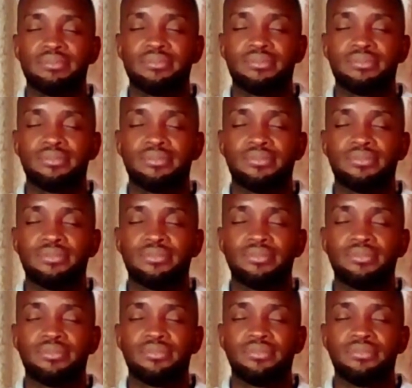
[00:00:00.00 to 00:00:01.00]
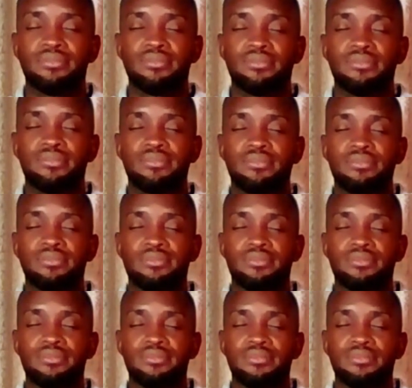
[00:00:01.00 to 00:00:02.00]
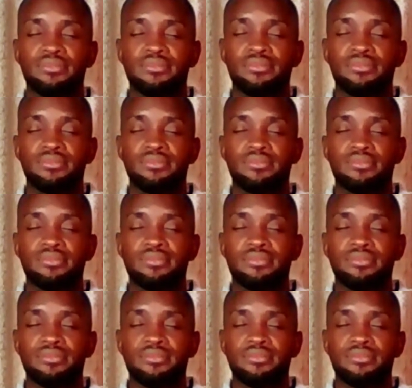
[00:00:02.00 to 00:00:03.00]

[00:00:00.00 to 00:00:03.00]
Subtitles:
Nobody speaks.